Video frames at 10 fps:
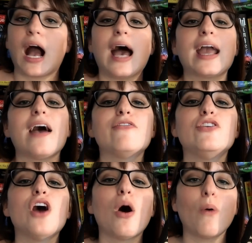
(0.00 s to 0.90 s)
I have
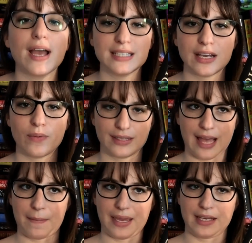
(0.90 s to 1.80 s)
no idea what
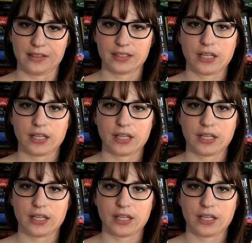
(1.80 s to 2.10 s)
that means.